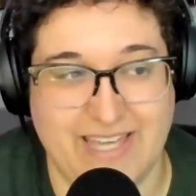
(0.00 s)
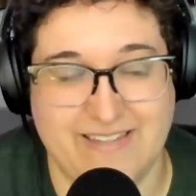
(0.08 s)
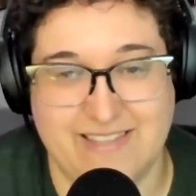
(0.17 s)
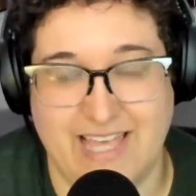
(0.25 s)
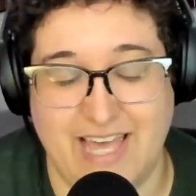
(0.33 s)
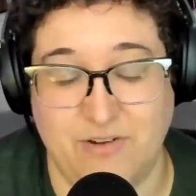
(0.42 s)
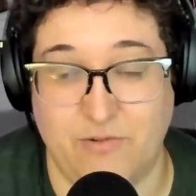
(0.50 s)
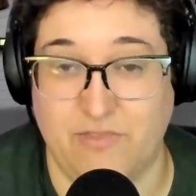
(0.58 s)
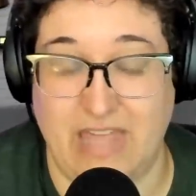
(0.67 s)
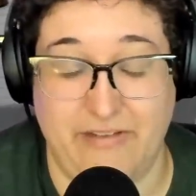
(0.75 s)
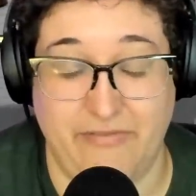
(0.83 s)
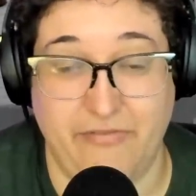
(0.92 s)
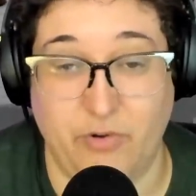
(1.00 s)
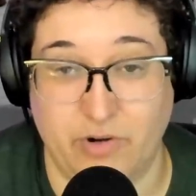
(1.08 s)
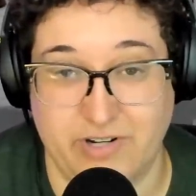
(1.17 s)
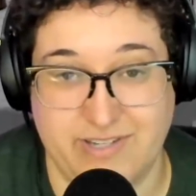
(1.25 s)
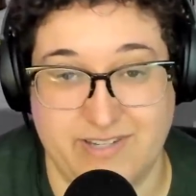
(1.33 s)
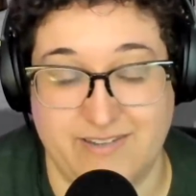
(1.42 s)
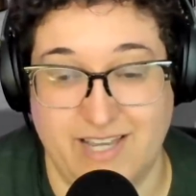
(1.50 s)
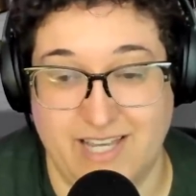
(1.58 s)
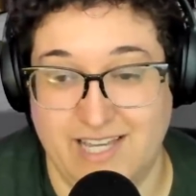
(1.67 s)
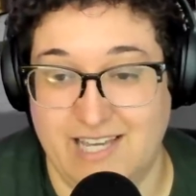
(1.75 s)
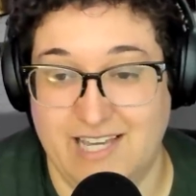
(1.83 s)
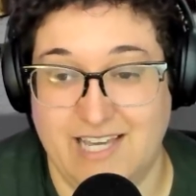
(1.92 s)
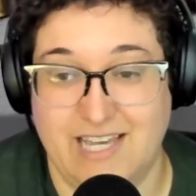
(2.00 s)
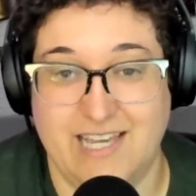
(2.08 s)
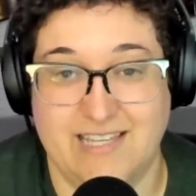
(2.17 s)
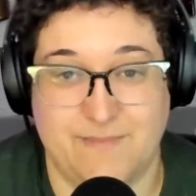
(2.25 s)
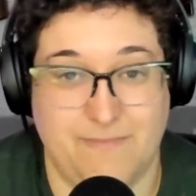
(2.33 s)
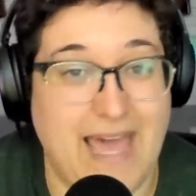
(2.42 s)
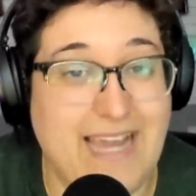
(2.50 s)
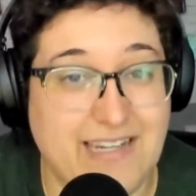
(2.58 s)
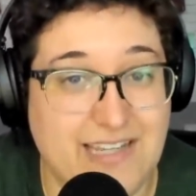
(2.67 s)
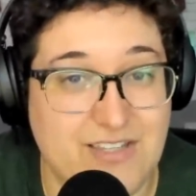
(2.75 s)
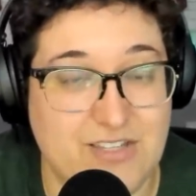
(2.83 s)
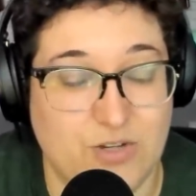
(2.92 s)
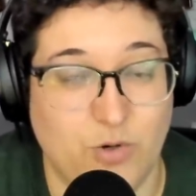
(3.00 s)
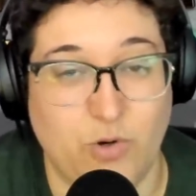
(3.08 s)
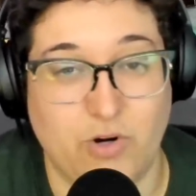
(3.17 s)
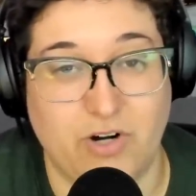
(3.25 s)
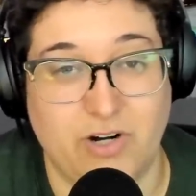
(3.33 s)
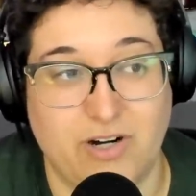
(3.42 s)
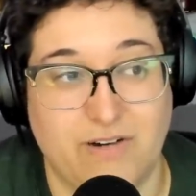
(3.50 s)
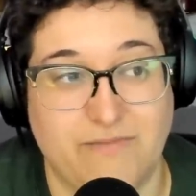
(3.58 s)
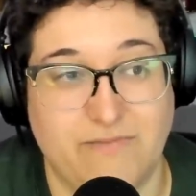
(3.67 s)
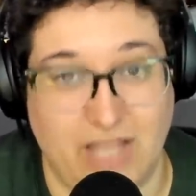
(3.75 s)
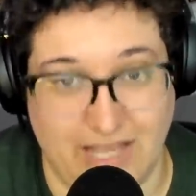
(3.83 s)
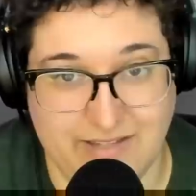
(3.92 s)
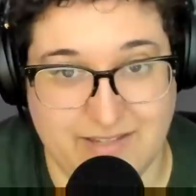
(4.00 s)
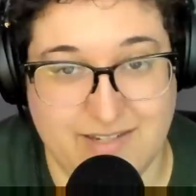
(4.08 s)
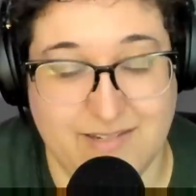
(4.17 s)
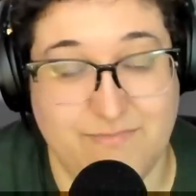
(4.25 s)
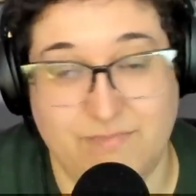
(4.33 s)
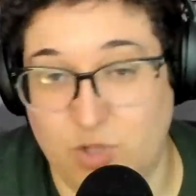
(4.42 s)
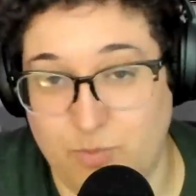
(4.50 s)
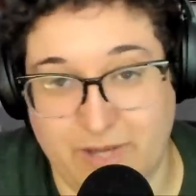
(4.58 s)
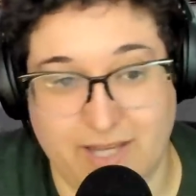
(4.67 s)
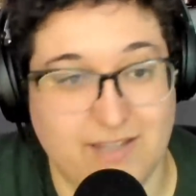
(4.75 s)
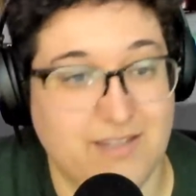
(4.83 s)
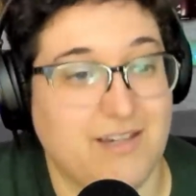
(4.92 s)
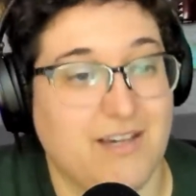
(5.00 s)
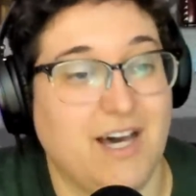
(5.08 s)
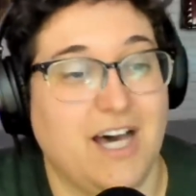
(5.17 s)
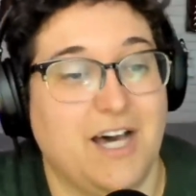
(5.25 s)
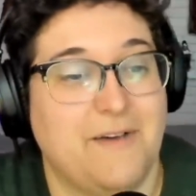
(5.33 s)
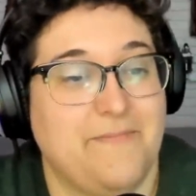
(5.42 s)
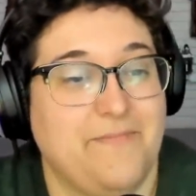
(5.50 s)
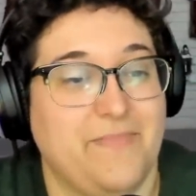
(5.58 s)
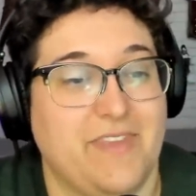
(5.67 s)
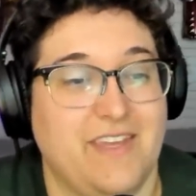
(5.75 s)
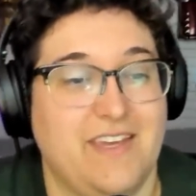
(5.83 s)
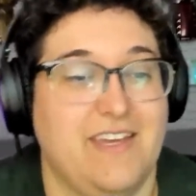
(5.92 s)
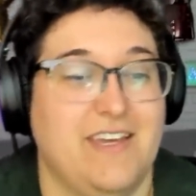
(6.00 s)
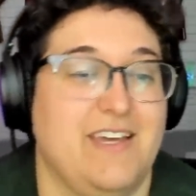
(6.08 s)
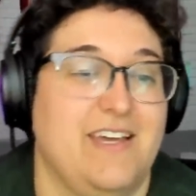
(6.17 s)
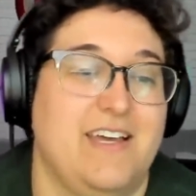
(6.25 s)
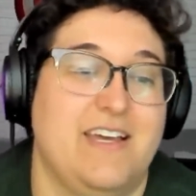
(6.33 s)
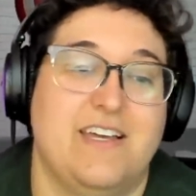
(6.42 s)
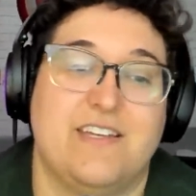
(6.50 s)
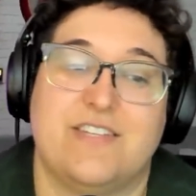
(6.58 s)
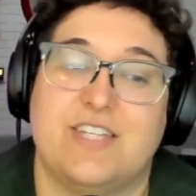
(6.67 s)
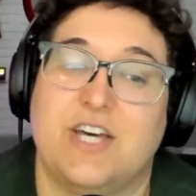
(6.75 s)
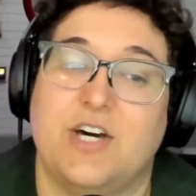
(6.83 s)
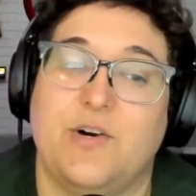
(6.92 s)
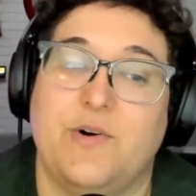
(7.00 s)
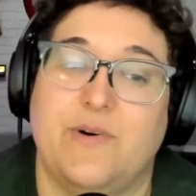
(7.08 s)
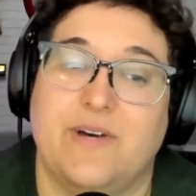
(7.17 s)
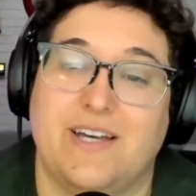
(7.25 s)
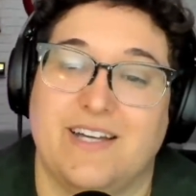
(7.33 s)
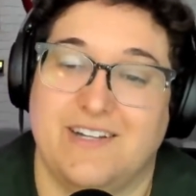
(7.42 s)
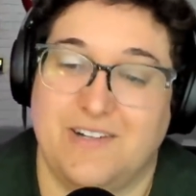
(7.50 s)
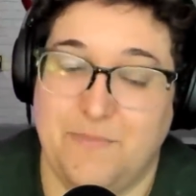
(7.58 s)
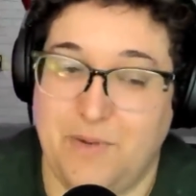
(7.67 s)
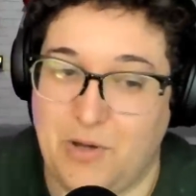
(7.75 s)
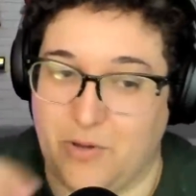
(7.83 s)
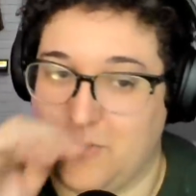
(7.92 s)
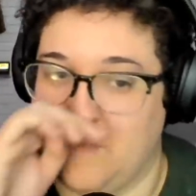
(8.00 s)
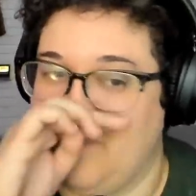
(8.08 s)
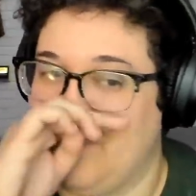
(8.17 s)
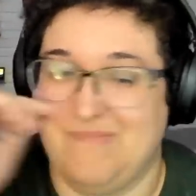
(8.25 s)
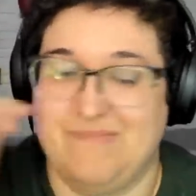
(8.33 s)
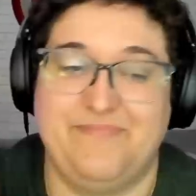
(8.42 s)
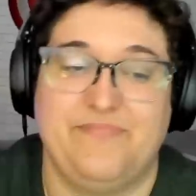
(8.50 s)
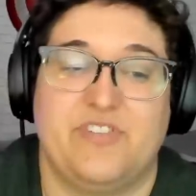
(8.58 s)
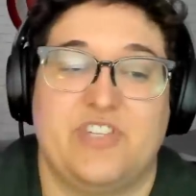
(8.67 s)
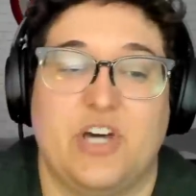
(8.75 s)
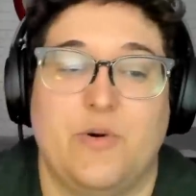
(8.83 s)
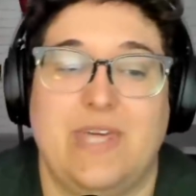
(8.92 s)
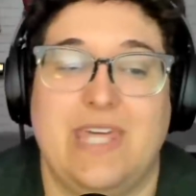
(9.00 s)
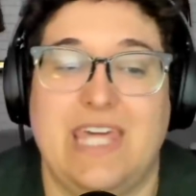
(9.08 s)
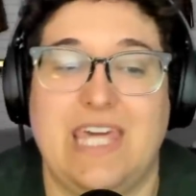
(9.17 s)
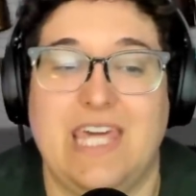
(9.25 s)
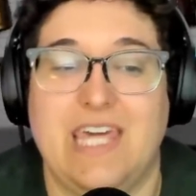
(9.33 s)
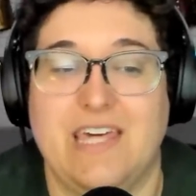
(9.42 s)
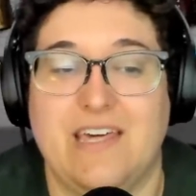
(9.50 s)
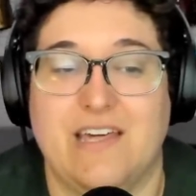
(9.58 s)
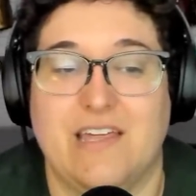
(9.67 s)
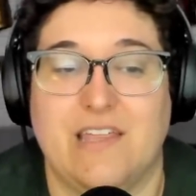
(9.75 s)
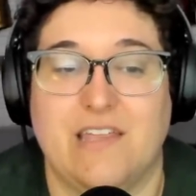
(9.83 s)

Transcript: guess that that force it's amazing is magnets or lust. You pick. Um, amazing. So or both or both. So he